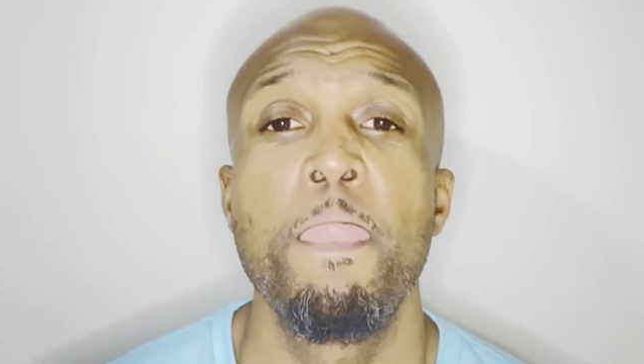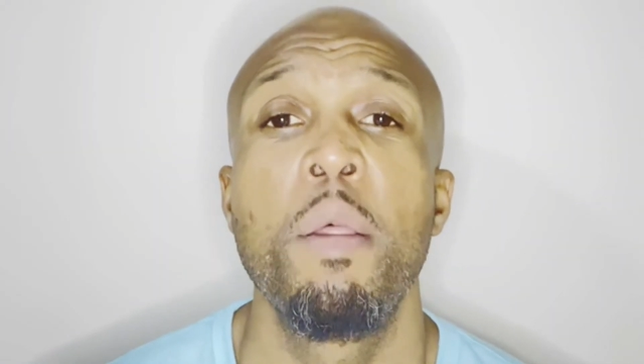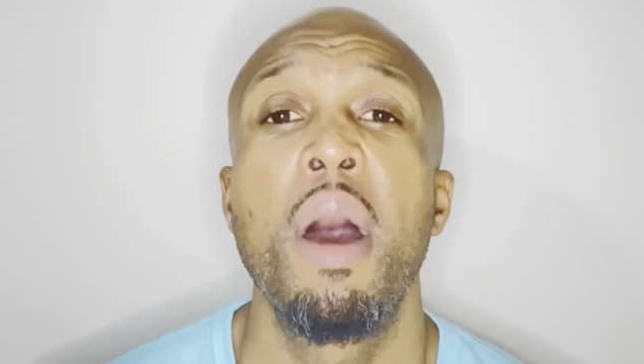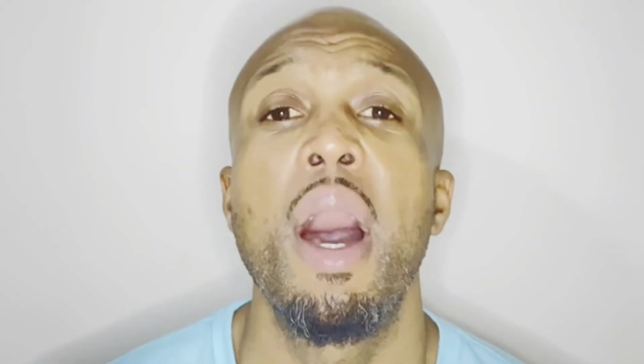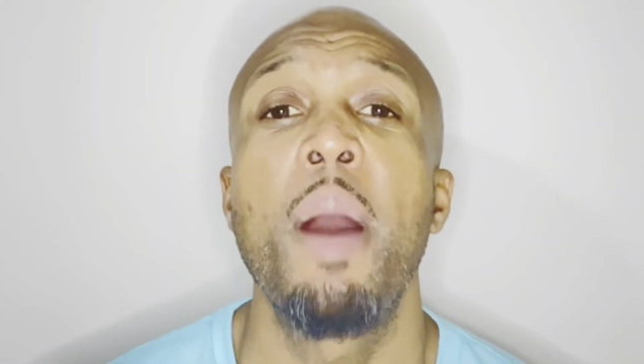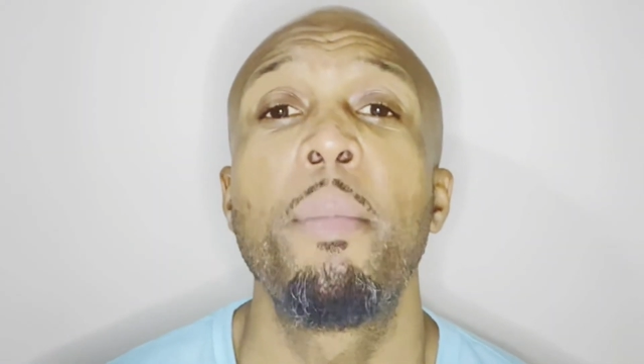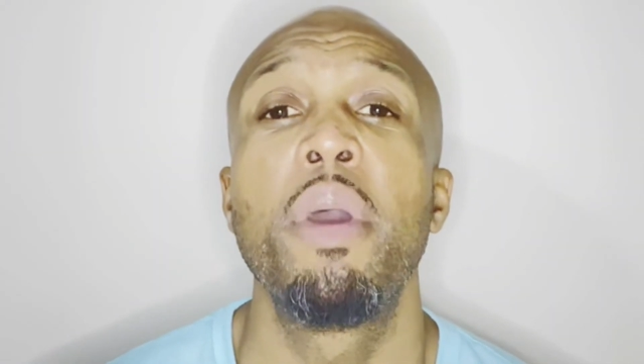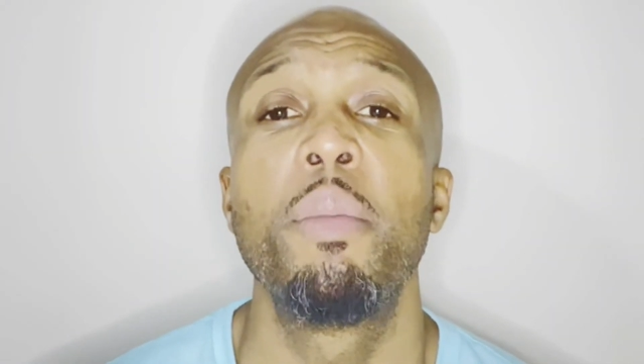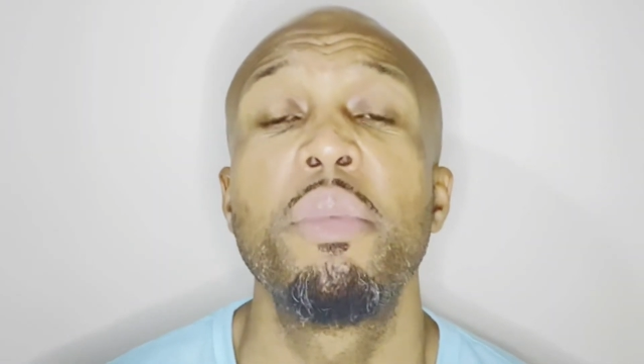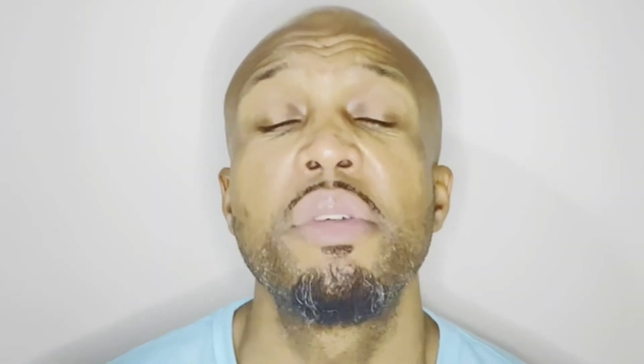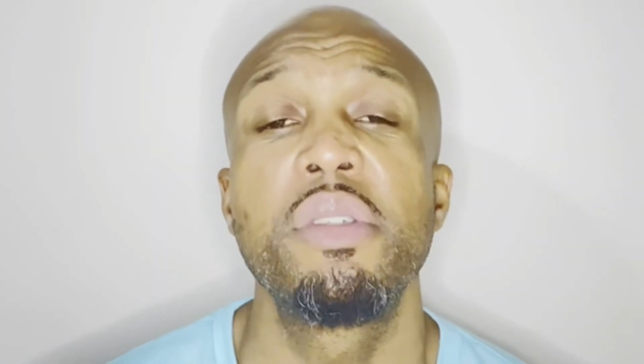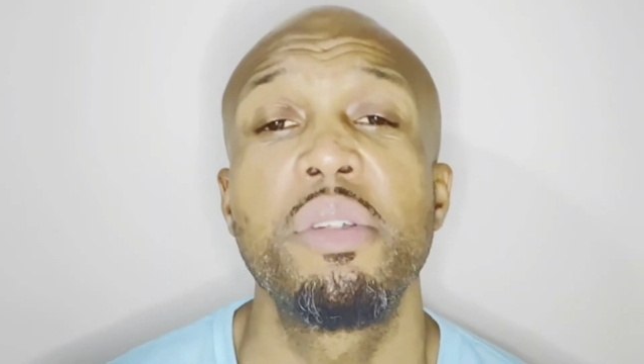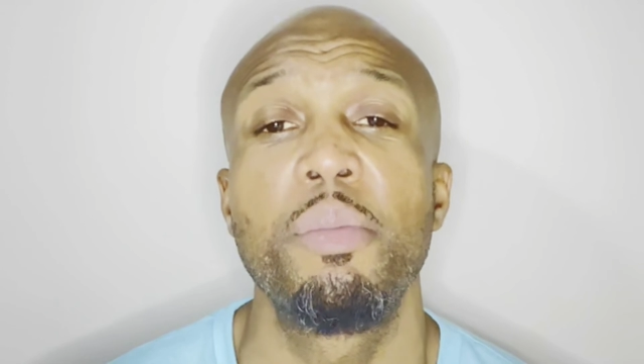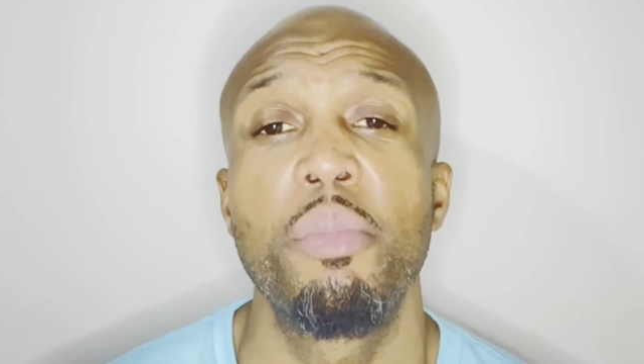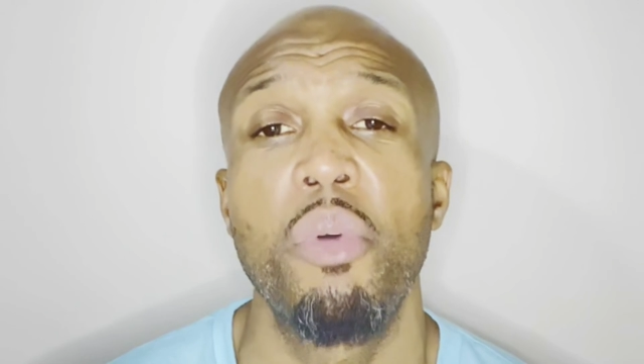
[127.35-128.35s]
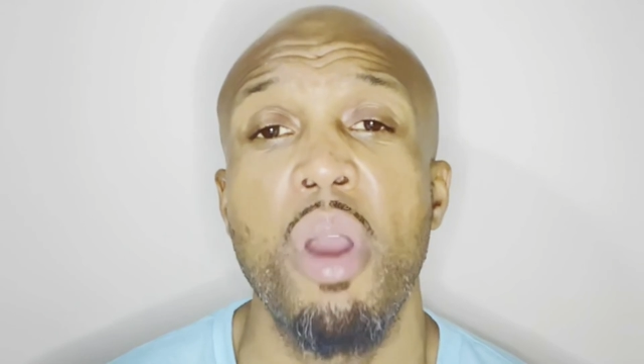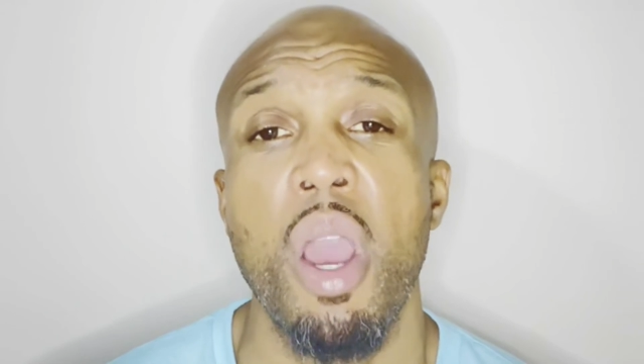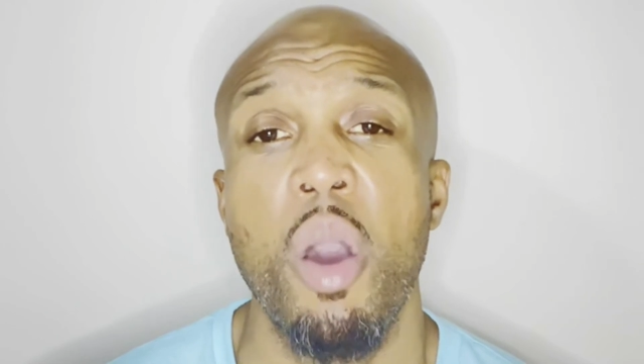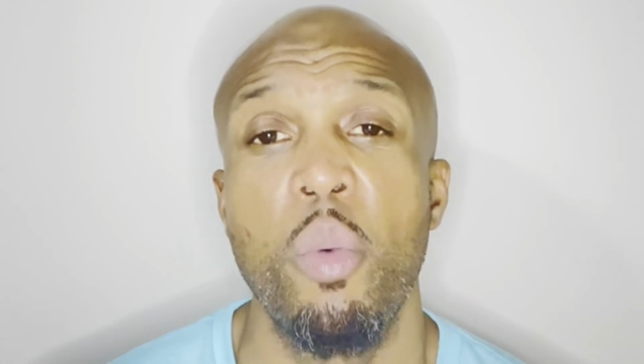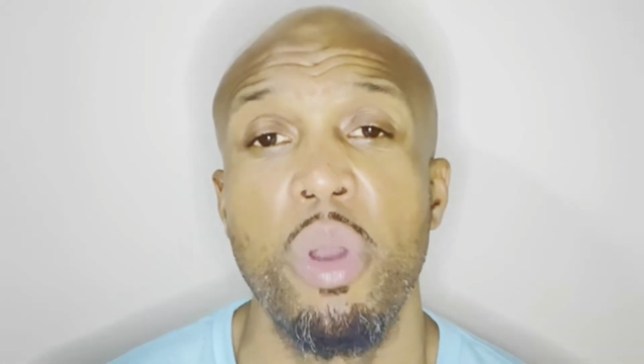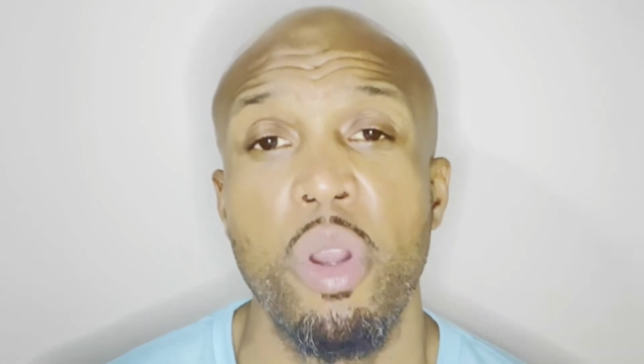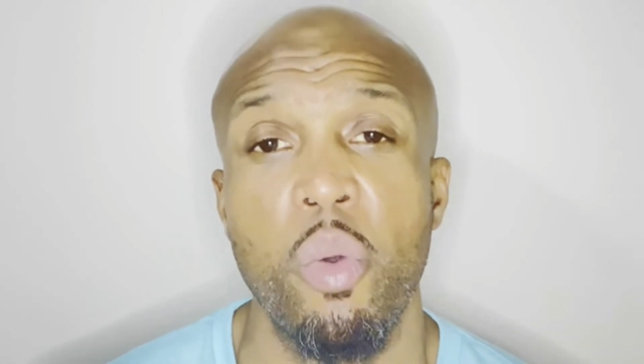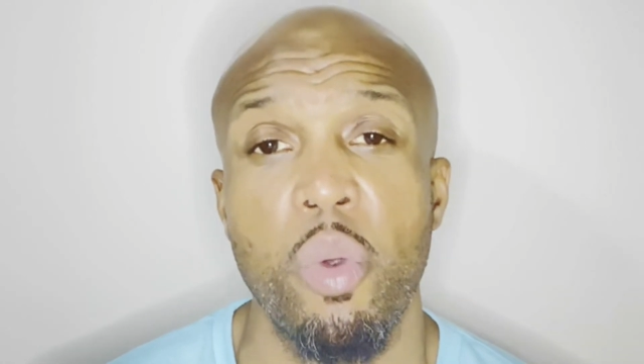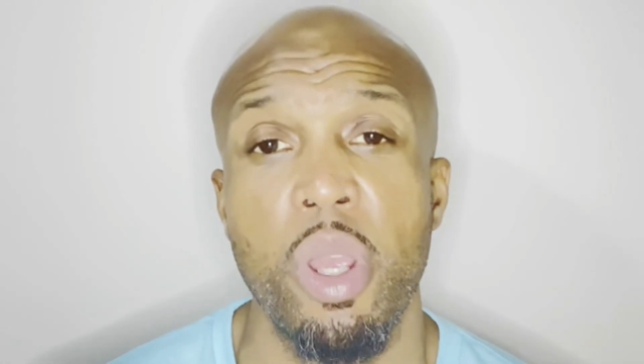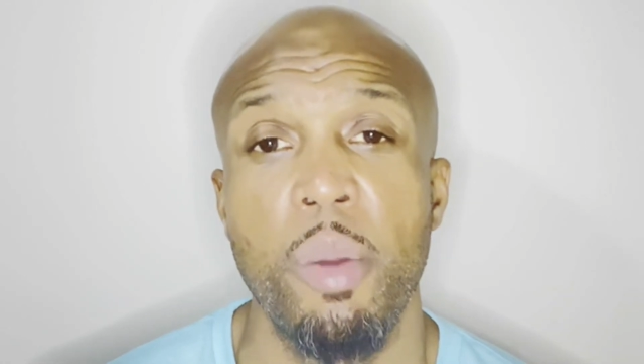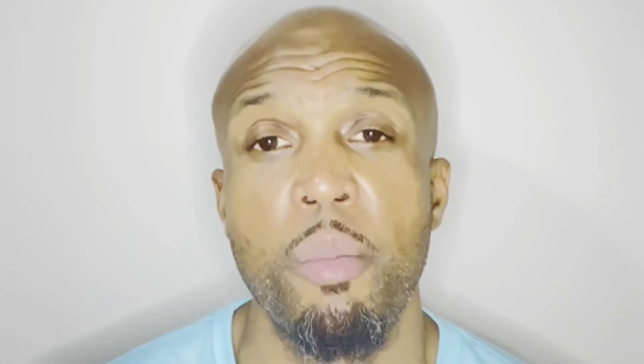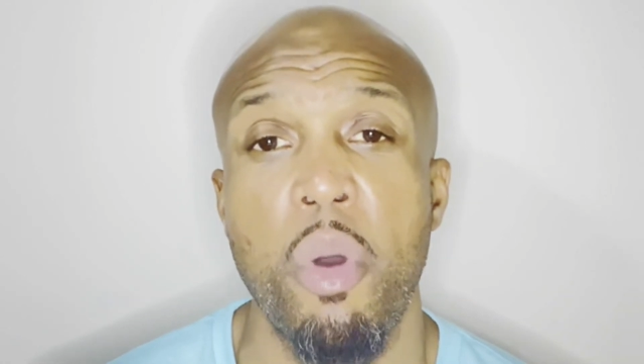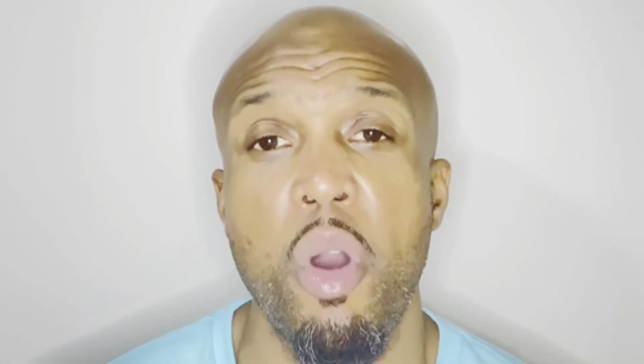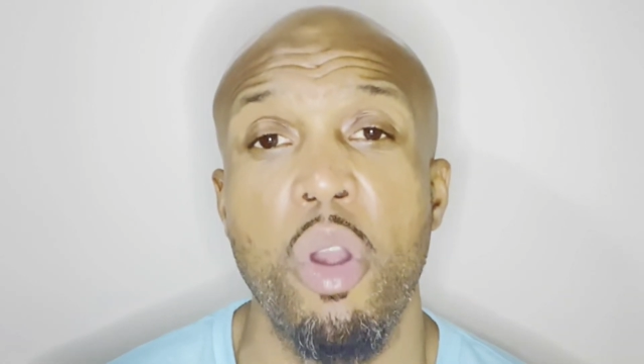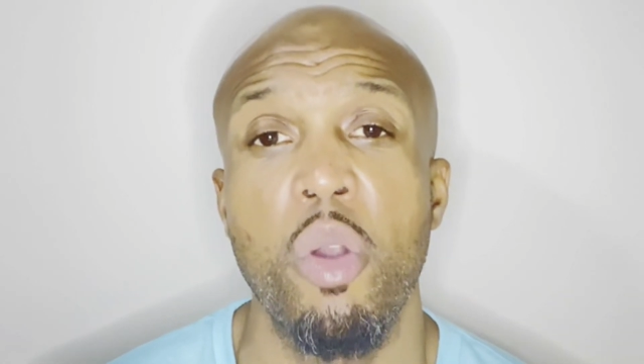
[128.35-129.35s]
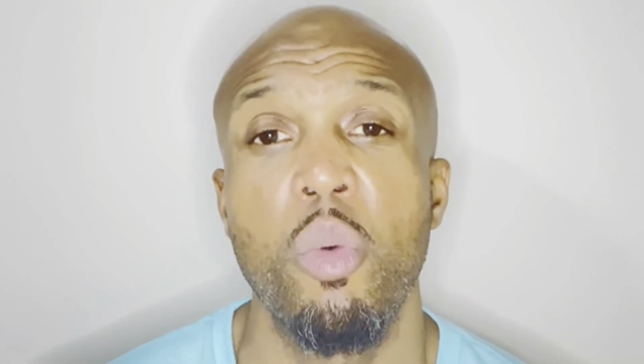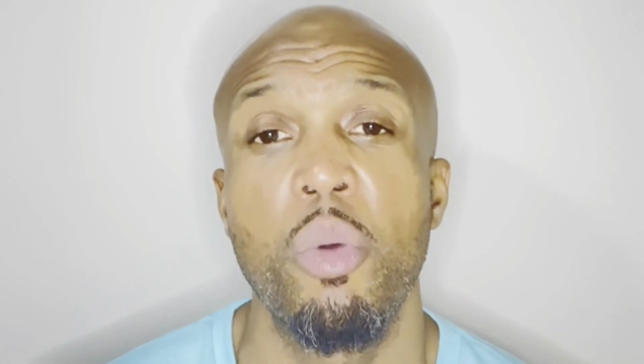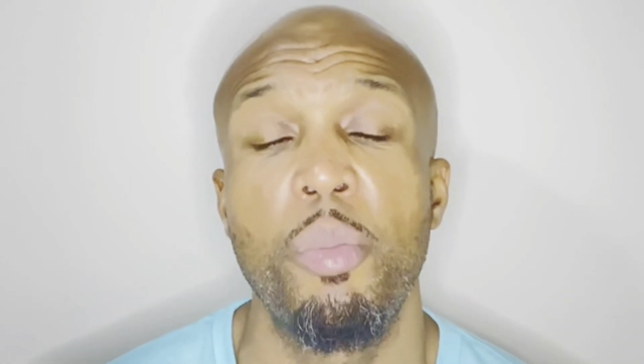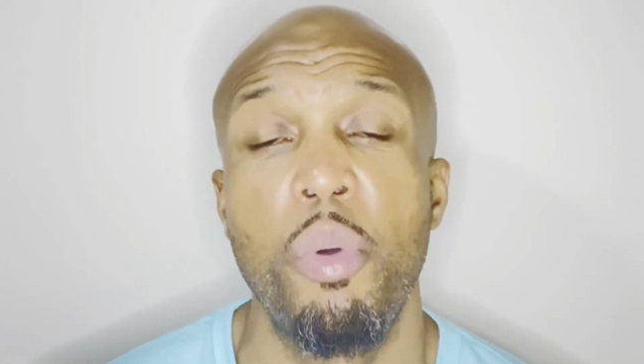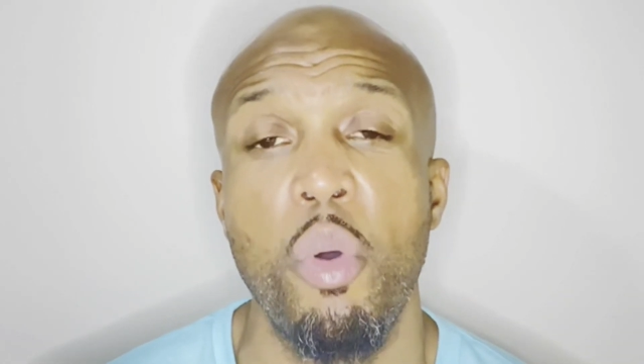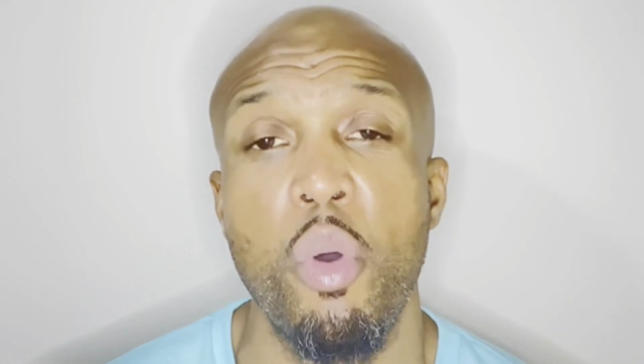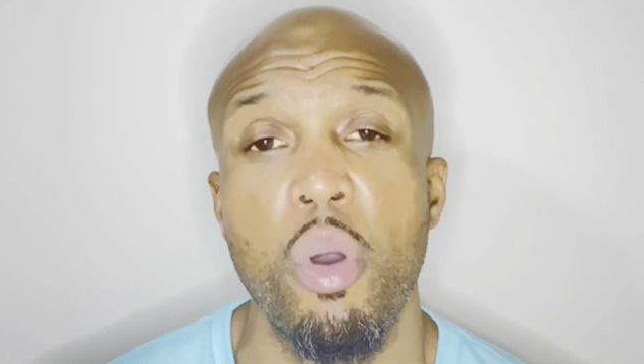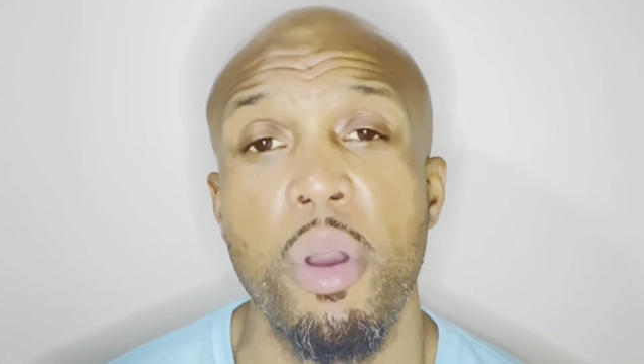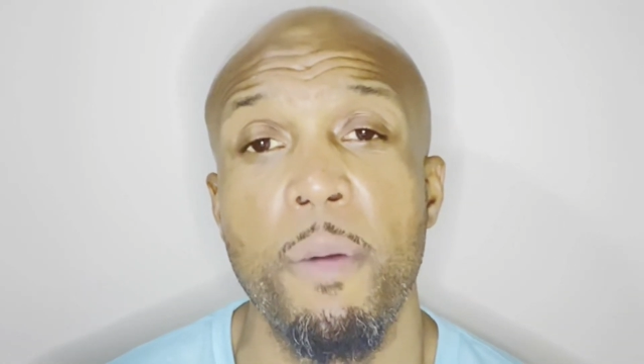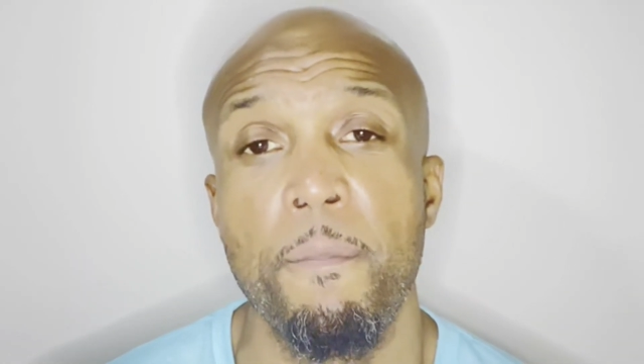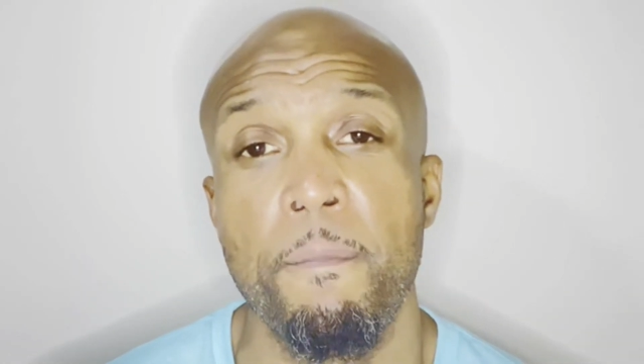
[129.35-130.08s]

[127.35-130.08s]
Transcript: I'm Emerson Brown with Green Market Report,